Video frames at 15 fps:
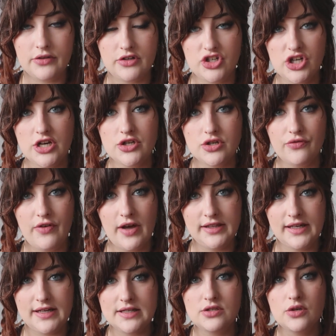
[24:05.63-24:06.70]
doesn't change the fact
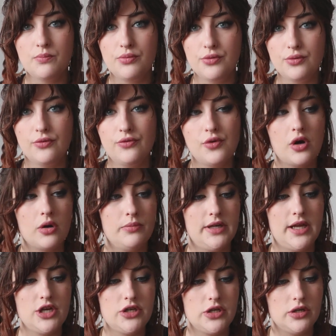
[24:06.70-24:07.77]
that it's a beautiful
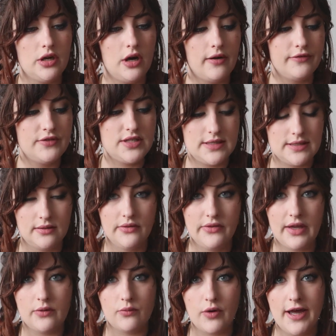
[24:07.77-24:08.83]
combination of
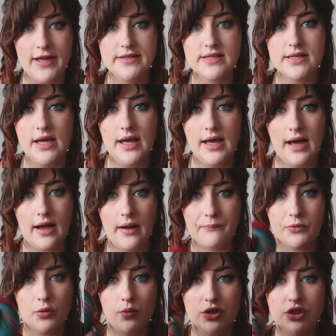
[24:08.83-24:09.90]
teals and reds,
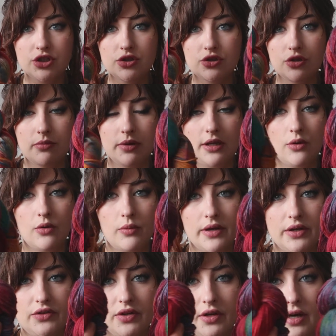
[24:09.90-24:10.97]
which to me
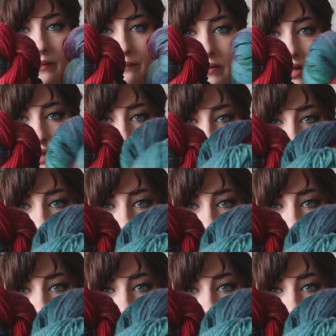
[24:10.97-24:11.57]
always it